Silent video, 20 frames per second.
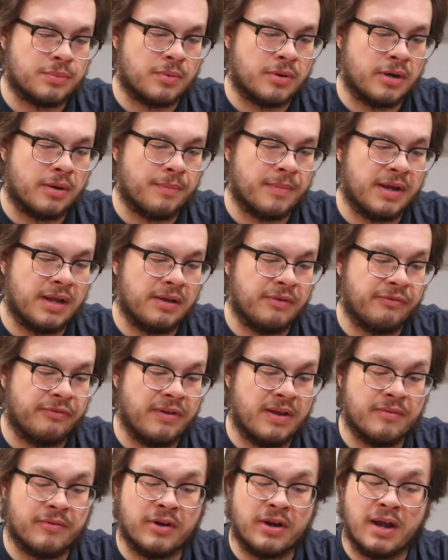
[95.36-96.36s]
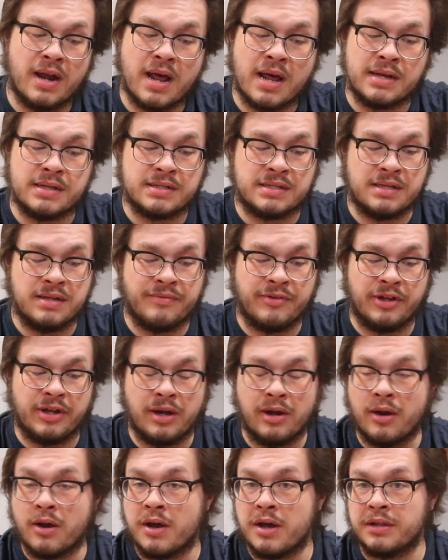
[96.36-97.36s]
one of my favorite non-Stephen
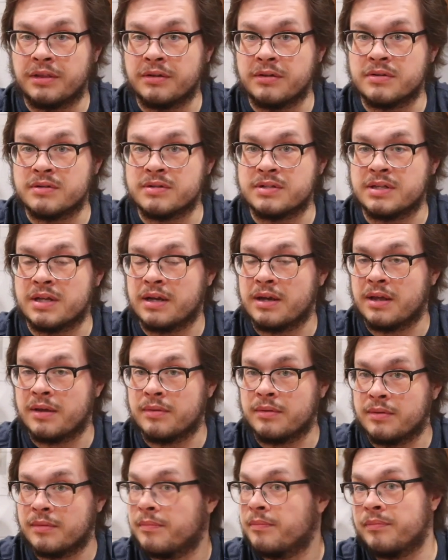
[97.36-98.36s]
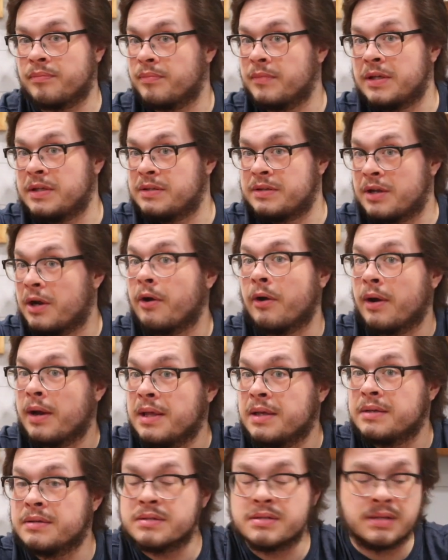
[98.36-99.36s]
King authors that there
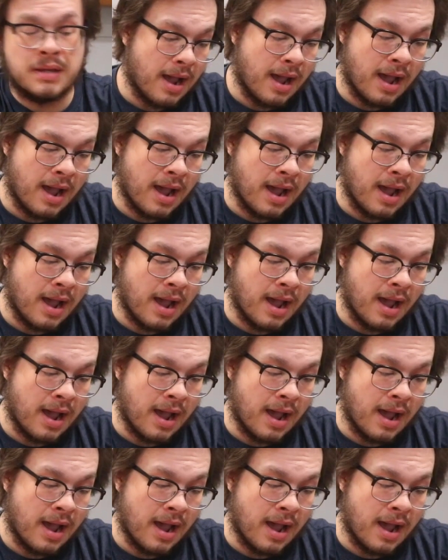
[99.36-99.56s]
is.